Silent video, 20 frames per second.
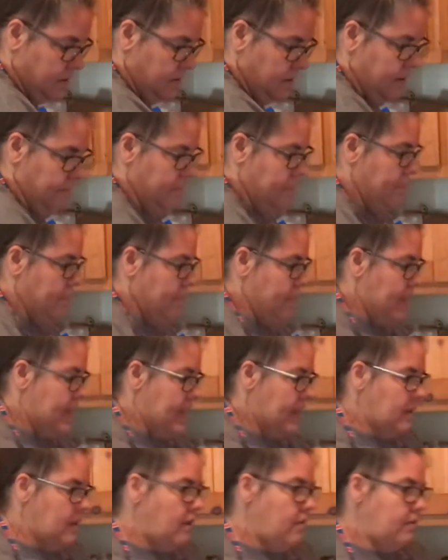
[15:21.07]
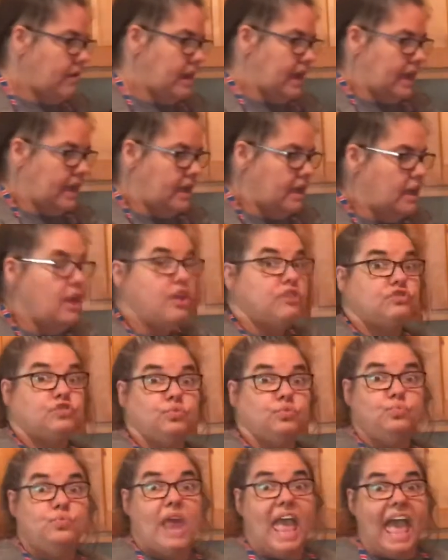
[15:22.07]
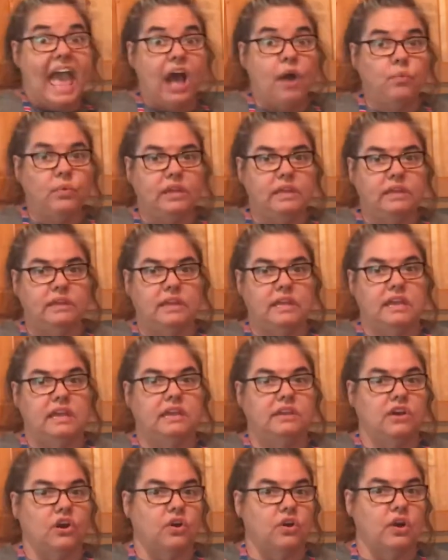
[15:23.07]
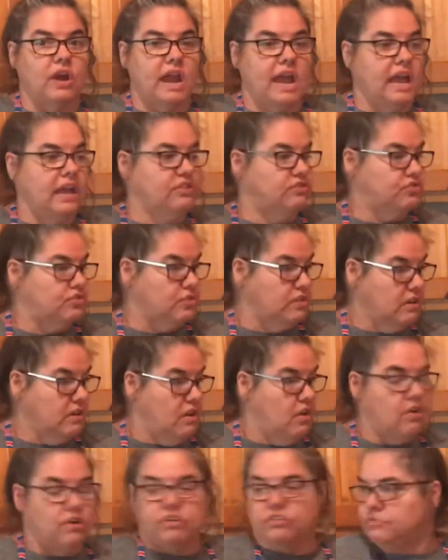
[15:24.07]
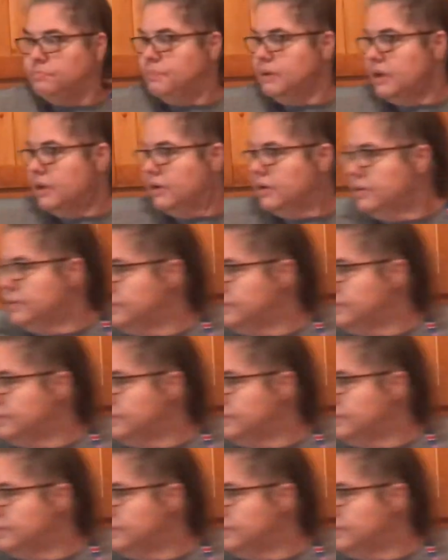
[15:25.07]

on my Mac. Okay, so now we need our extra large bowl.